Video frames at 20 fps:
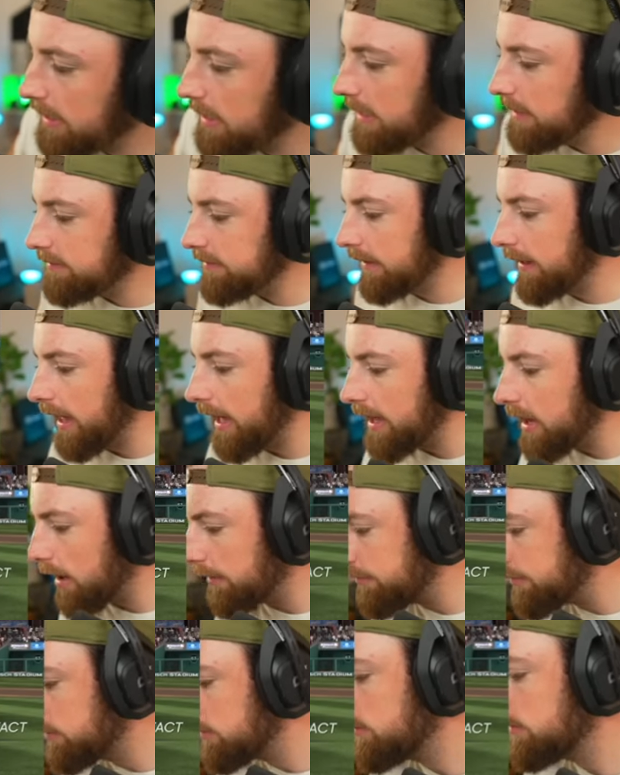Easy
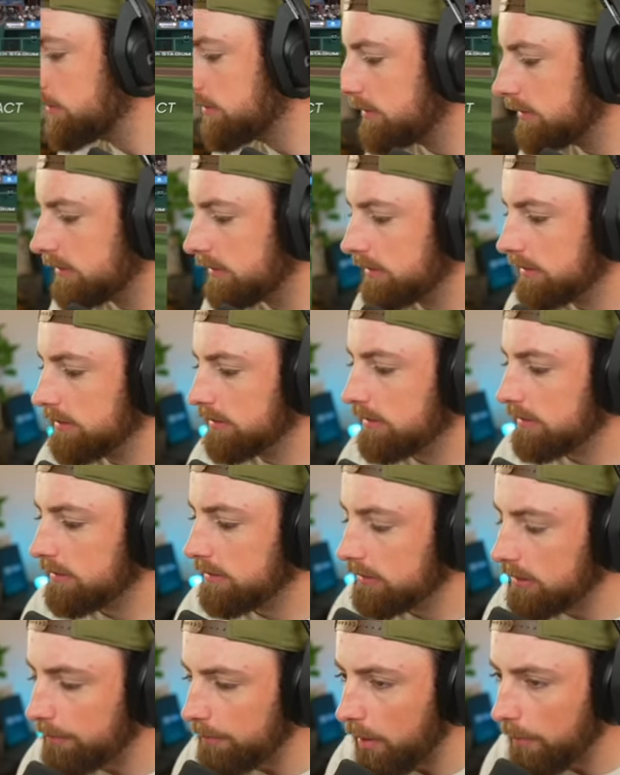layoff.
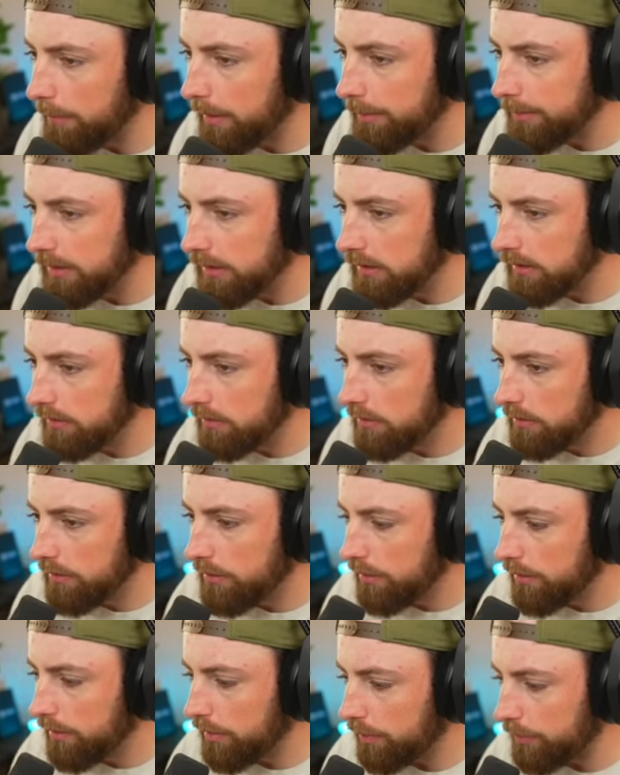Come on, baby.
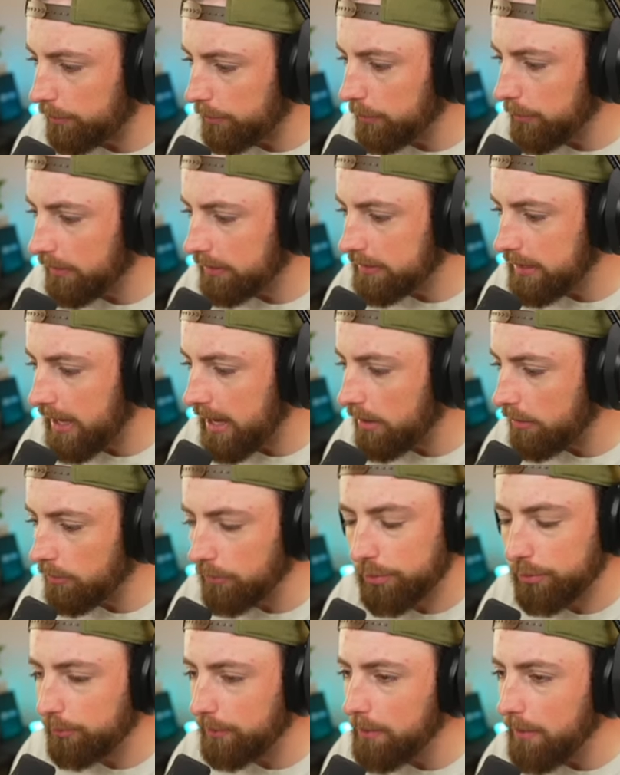3-1 count. Or
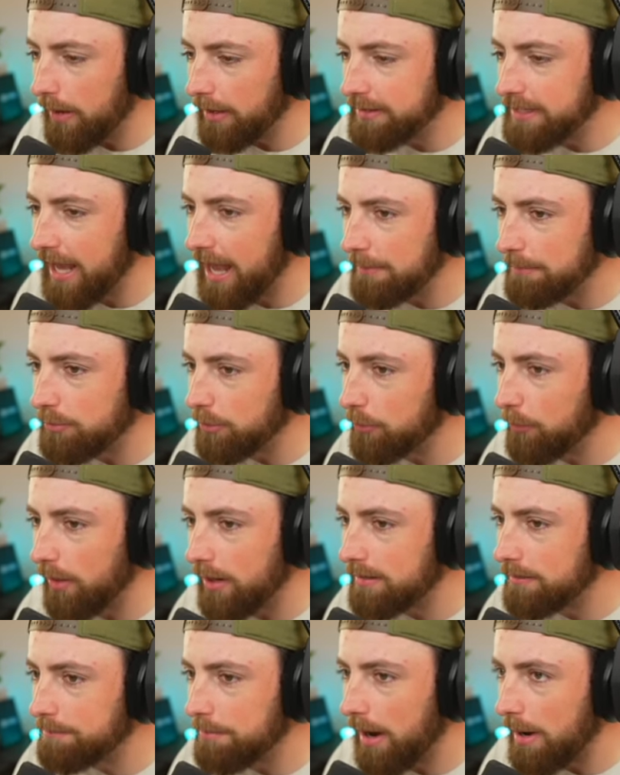3-1 game. Dude,
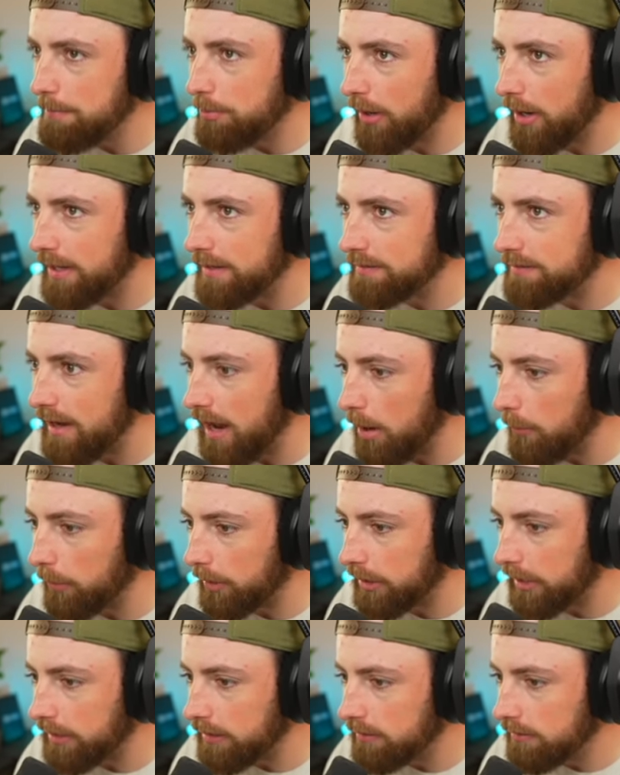what? My brain is not
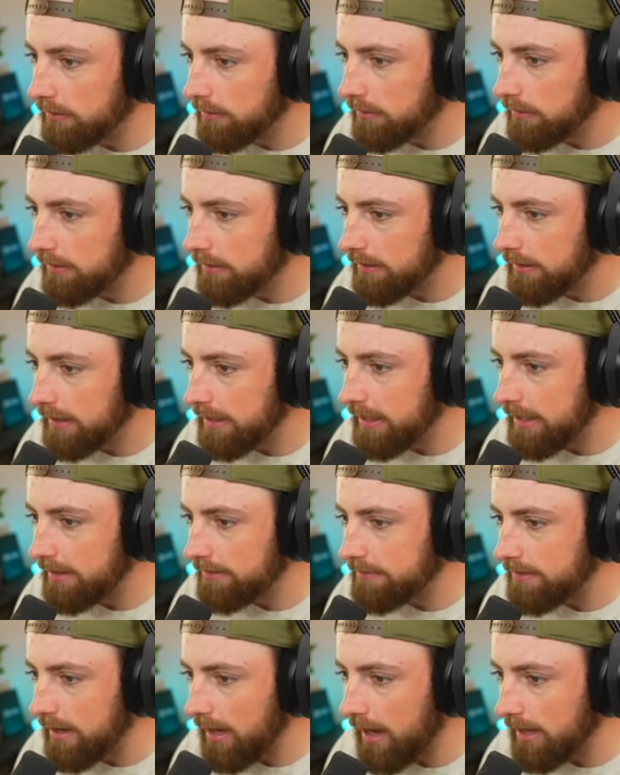working. It
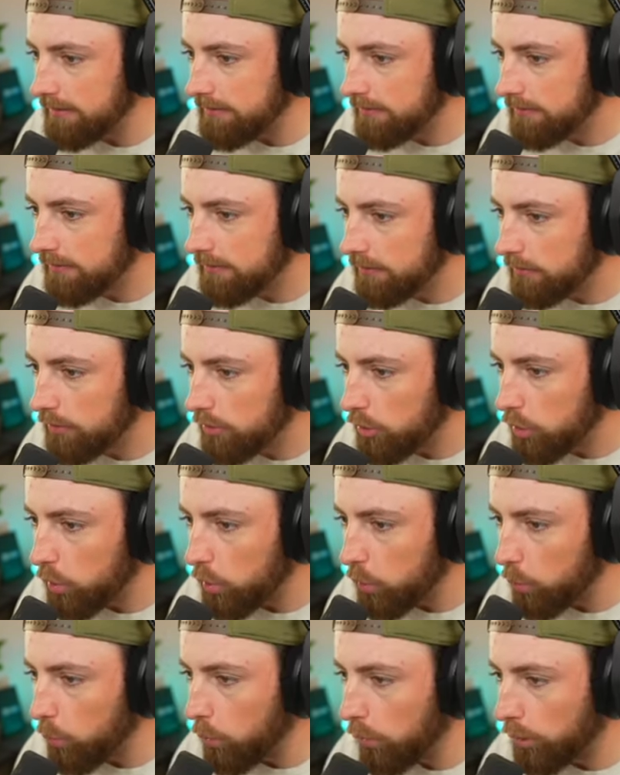is not
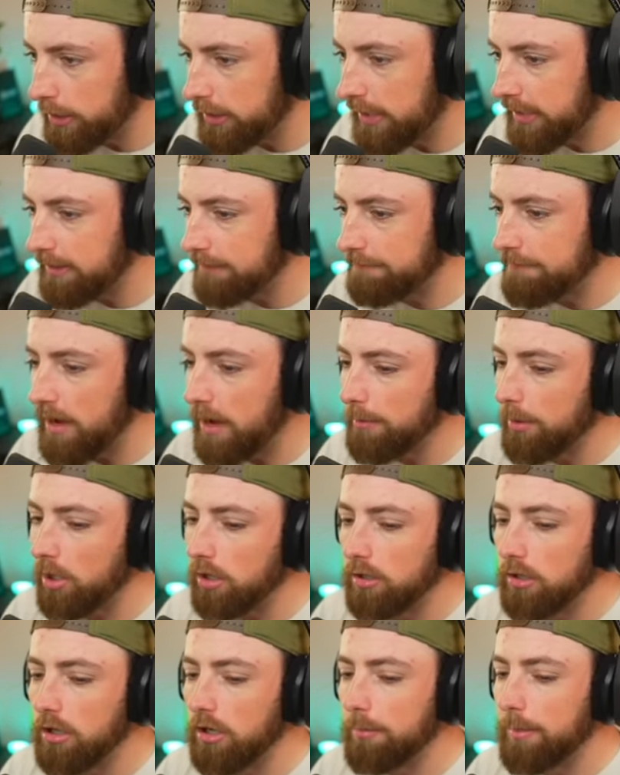working. Foul ball.
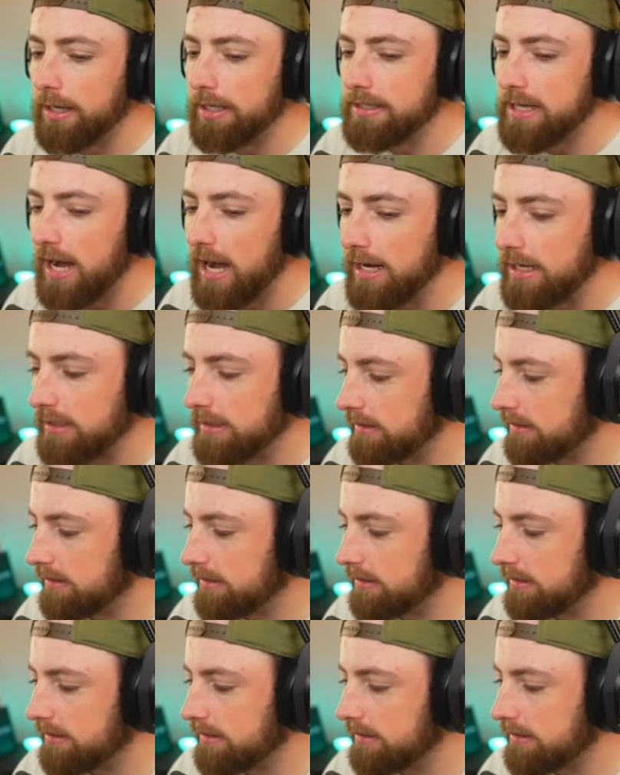Oh, my God.